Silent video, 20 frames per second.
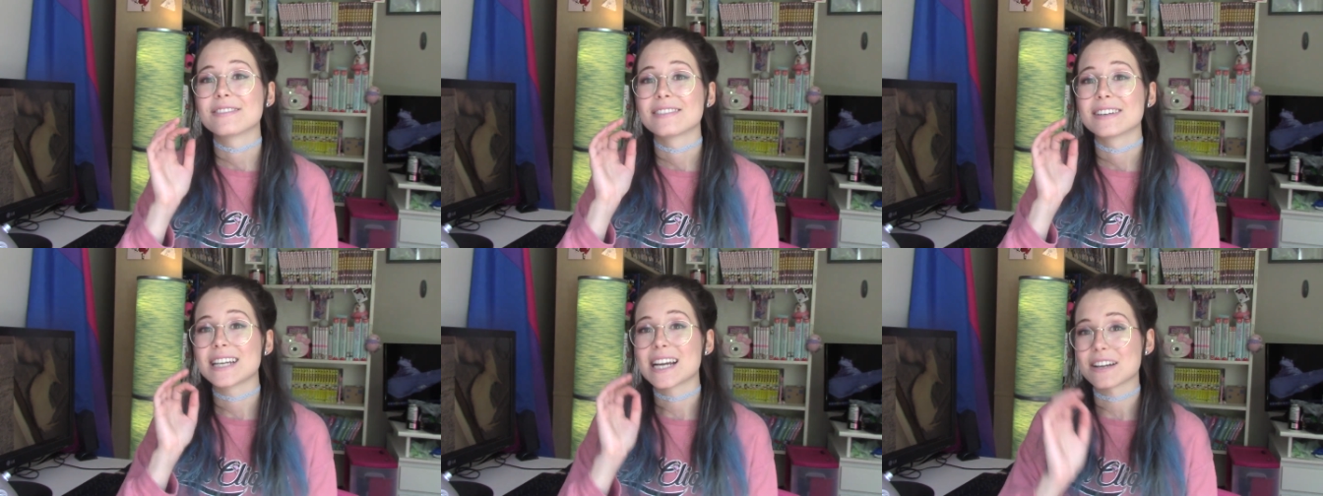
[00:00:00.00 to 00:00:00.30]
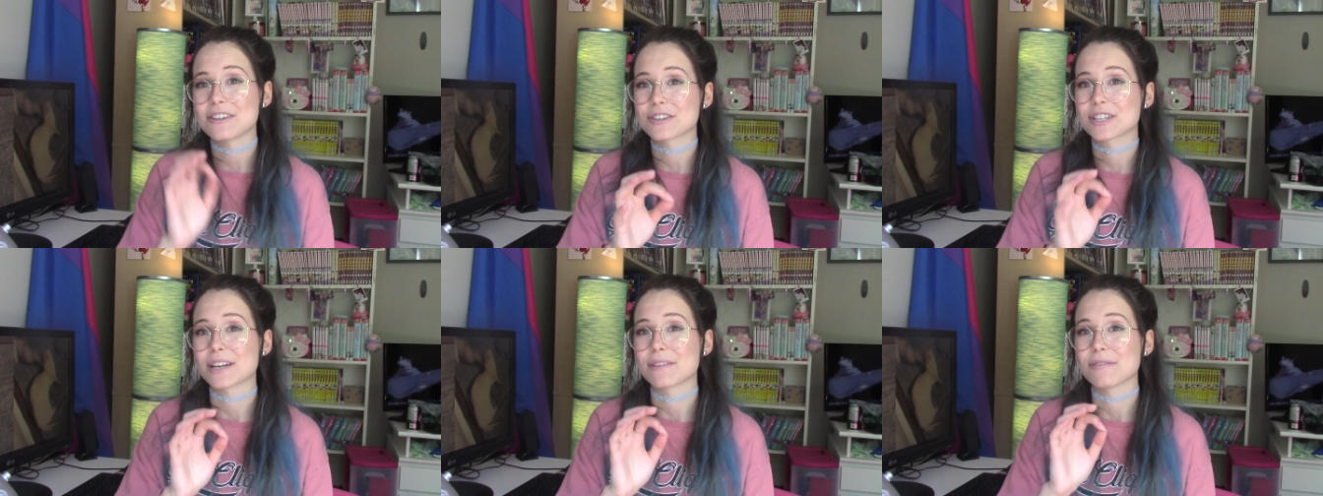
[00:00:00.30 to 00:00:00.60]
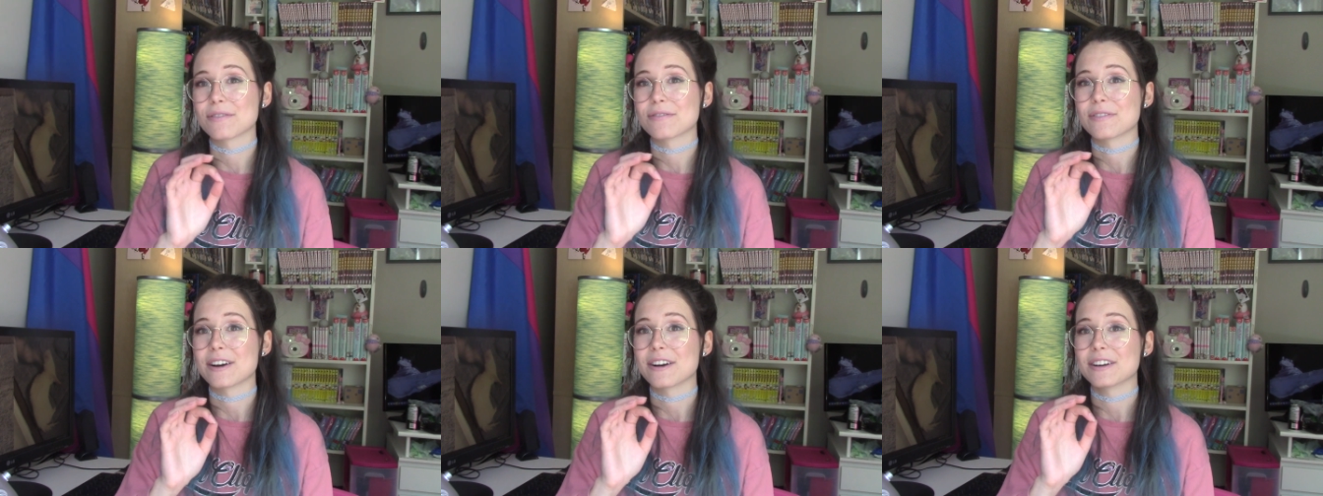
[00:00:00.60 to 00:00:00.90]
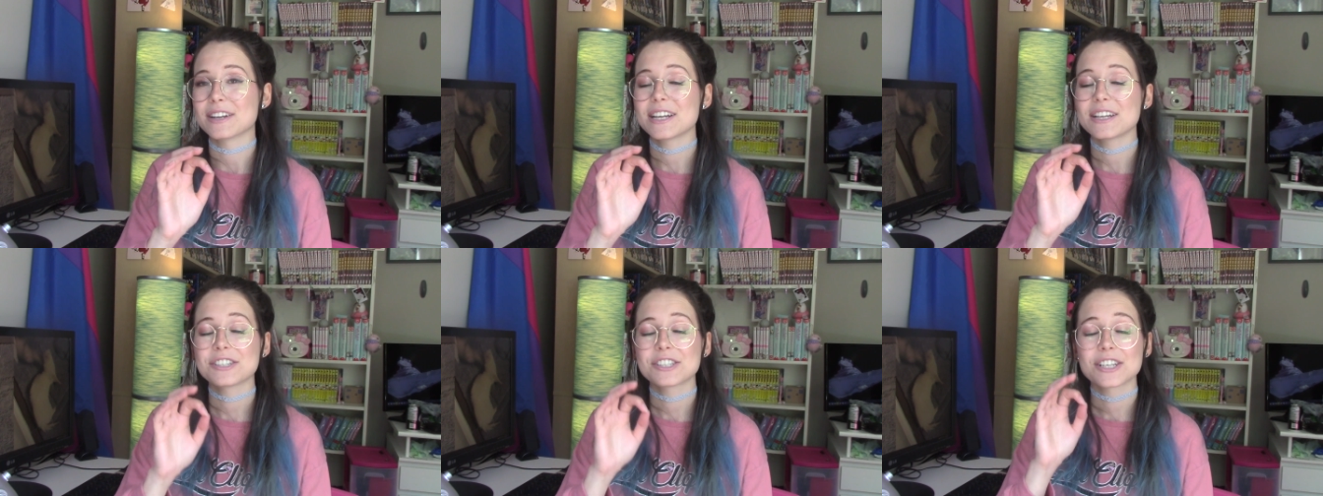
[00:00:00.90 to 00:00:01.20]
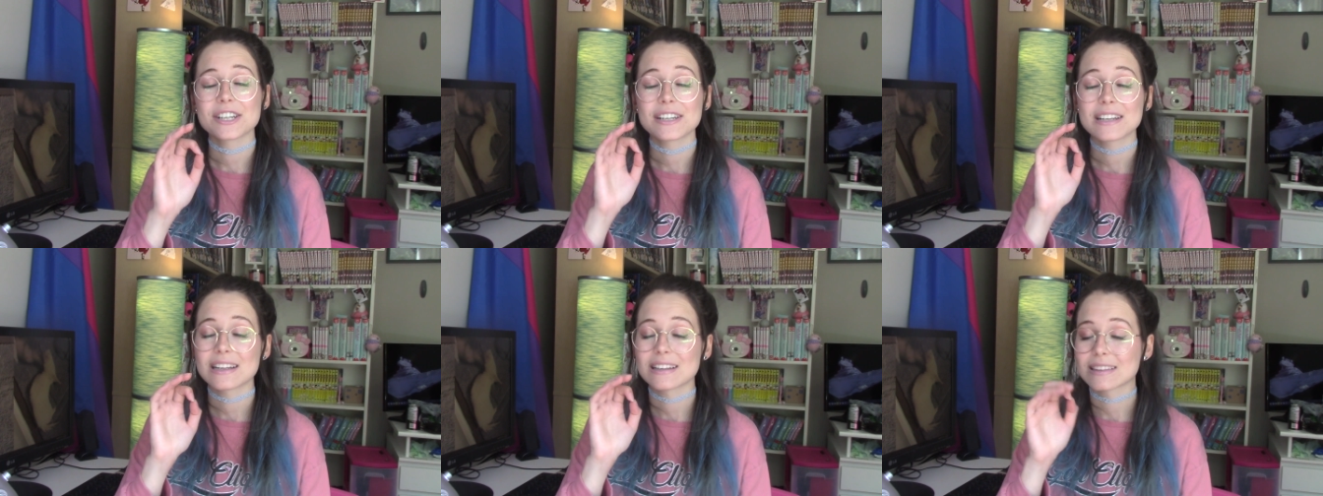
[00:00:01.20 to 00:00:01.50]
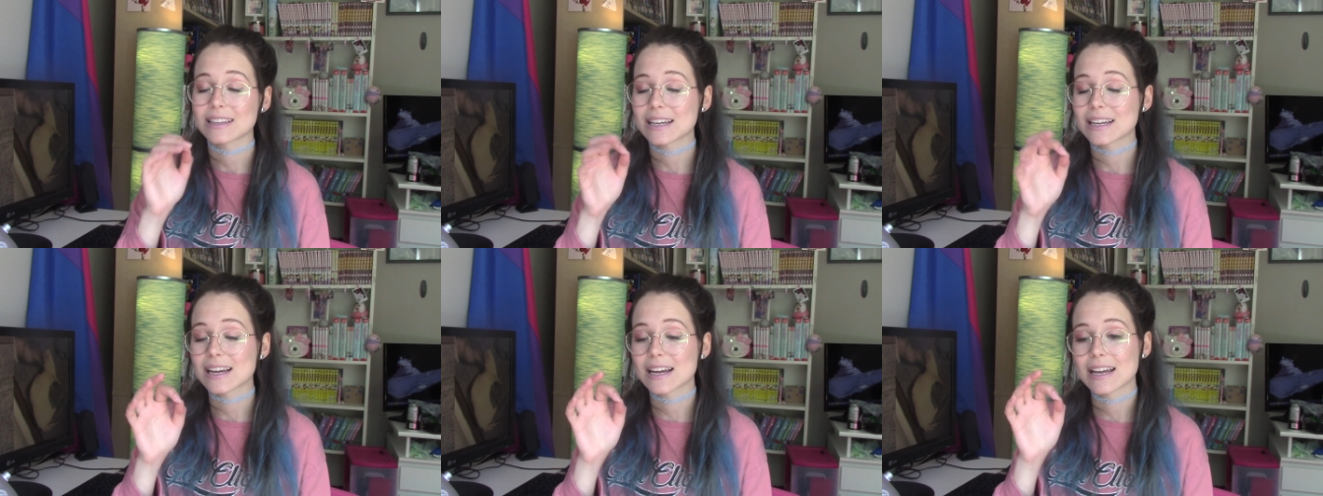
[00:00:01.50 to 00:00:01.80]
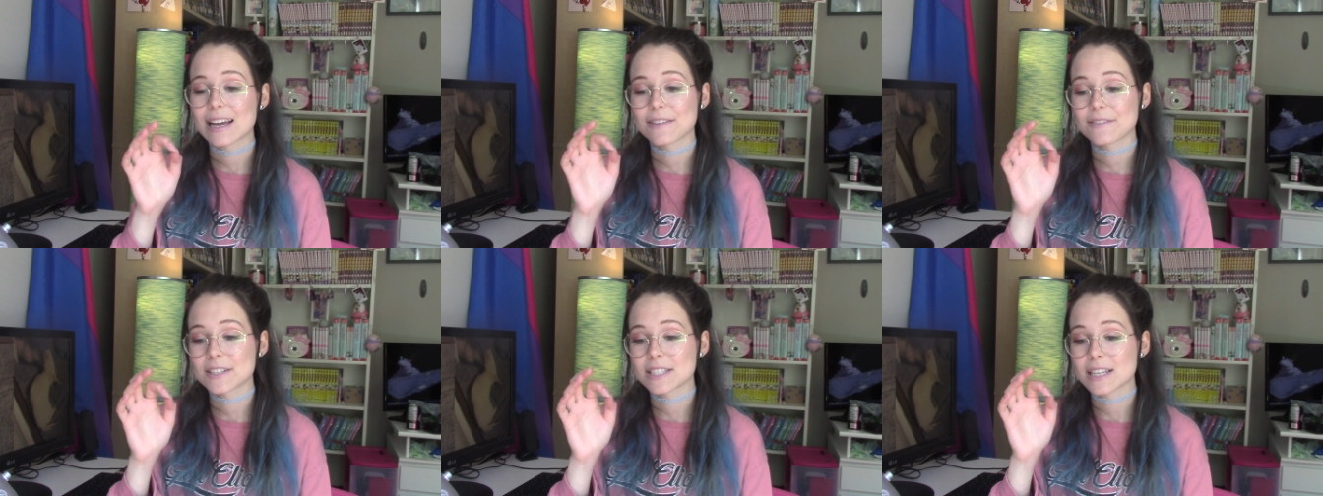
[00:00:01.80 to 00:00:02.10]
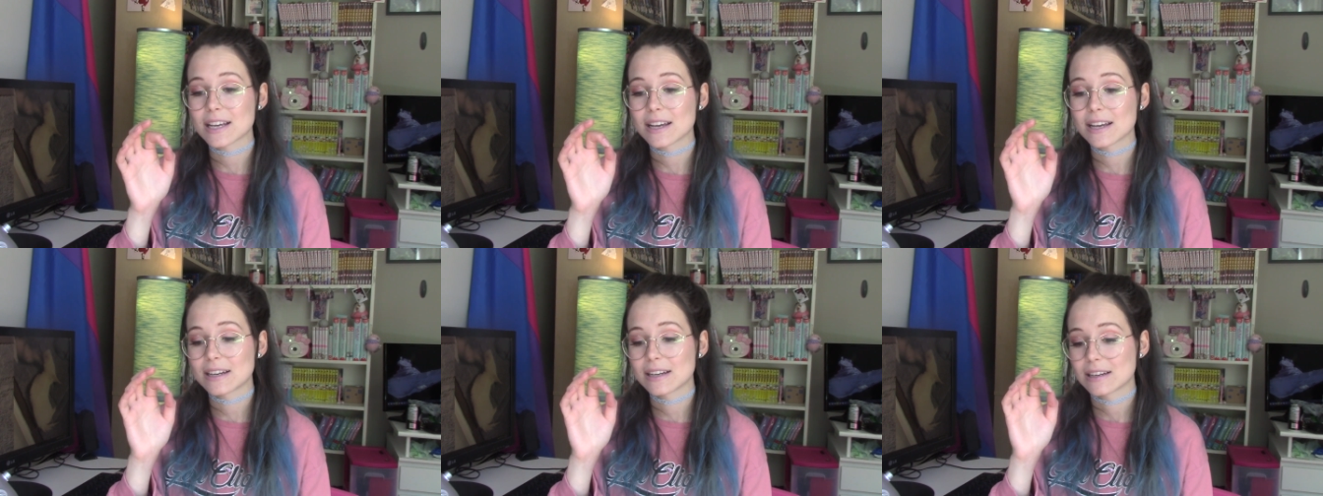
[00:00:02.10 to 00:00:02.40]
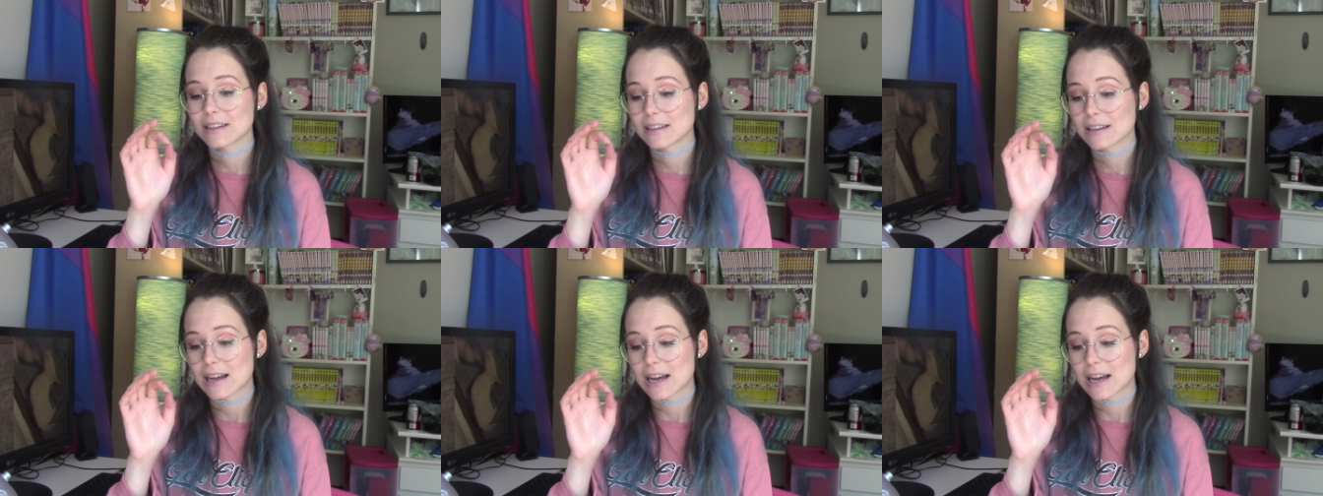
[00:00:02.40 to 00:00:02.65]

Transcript: Get yourself a Ferret Nation. Like I have said,